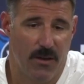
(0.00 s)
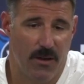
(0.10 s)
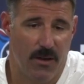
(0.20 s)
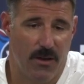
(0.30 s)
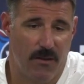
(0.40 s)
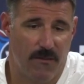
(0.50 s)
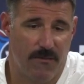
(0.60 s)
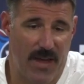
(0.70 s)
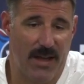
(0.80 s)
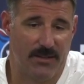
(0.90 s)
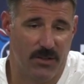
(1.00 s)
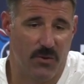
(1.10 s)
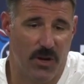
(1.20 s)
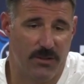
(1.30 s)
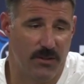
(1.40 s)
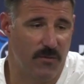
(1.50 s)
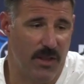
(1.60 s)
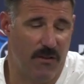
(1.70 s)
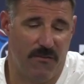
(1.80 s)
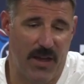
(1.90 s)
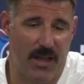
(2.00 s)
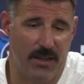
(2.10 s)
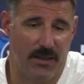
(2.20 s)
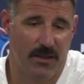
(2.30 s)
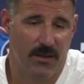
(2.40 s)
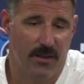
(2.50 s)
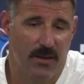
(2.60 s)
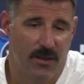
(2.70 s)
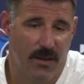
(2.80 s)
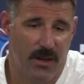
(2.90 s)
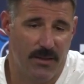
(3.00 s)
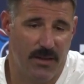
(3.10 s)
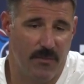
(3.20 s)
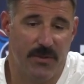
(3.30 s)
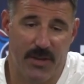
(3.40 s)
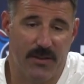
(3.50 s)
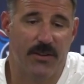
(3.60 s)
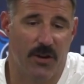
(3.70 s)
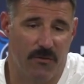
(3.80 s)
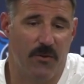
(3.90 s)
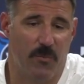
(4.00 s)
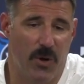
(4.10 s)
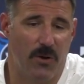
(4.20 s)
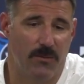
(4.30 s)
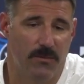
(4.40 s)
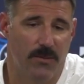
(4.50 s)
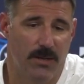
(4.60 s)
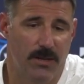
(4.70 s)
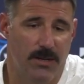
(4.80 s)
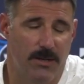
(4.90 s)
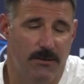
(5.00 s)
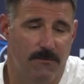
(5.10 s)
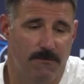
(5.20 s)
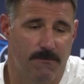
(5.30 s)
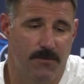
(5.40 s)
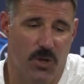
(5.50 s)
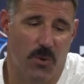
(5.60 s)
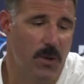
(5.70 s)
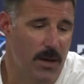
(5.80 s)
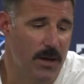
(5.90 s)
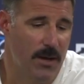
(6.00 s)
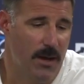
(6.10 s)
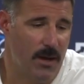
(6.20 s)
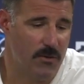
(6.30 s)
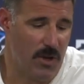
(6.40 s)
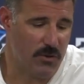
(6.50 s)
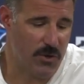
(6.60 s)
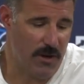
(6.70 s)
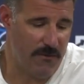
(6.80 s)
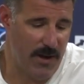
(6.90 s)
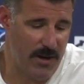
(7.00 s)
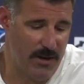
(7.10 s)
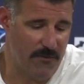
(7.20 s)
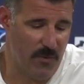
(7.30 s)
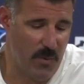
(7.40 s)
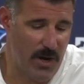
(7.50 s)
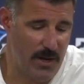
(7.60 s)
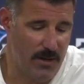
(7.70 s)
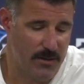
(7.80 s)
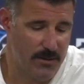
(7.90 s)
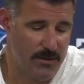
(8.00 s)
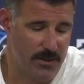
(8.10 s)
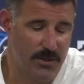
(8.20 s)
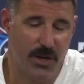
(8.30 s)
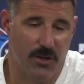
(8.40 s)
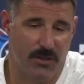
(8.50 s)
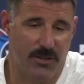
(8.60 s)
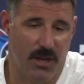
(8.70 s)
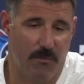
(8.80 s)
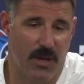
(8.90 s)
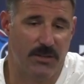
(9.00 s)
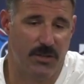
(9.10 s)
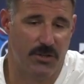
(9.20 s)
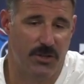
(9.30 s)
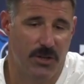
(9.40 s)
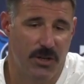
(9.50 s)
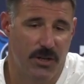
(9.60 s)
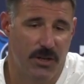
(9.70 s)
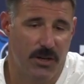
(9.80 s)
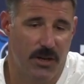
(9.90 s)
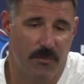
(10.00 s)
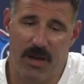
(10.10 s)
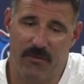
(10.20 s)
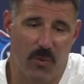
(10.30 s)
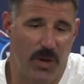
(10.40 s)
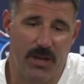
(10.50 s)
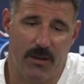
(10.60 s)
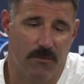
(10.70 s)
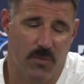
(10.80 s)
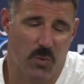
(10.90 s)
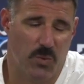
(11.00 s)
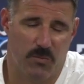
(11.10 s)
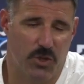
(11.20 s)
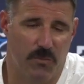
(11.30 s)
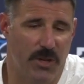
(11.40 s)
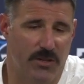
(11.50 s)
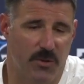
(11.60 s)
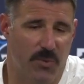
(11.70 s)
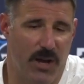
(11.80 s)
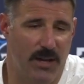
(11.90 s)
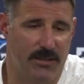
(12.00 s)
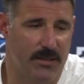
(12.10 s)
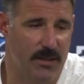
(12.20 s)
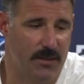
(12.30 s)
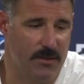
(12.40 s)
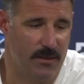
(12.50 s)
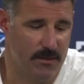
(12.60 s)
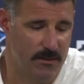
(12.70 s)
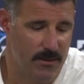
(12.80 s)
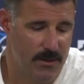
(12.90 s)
uh, fast and aggressive without fouling, and a team that takes care of the football. Um, so I'll, I'll, try to find a different way to, to share the same message um, every week. It shouldn't be a surprise that the, the,